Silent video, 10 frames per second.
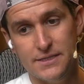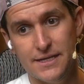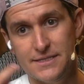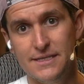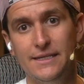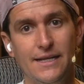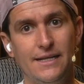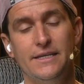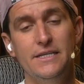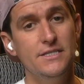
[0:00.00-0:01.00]
the
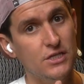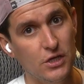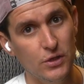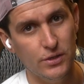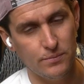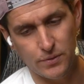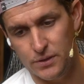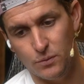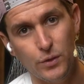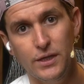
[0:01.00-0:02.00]
signal is good, but
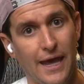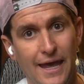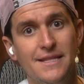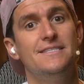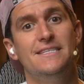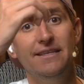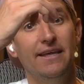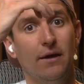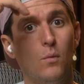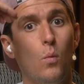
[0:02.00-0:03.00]
we can't see
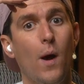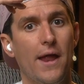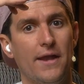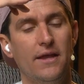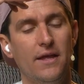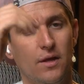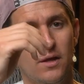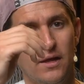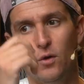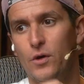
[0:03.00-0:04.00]
the 1
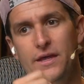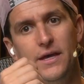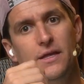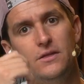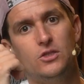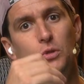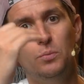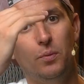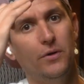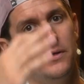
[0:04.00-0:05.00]
or the
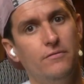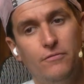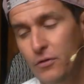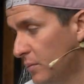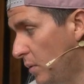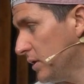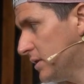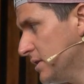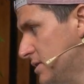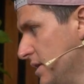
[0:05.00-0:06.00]
2.4
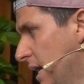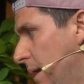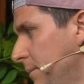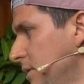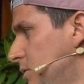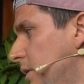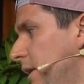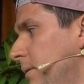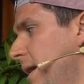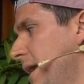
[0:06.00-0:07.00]
voltage. I'm going to
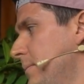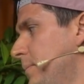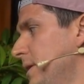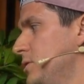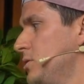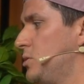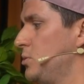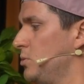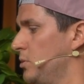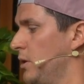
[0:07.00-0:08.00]
connect my iPad just
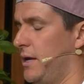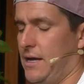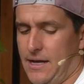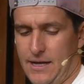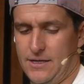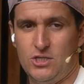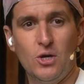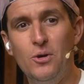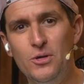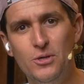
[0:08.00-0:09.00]
to
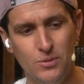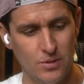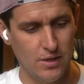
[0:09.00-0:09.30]
show you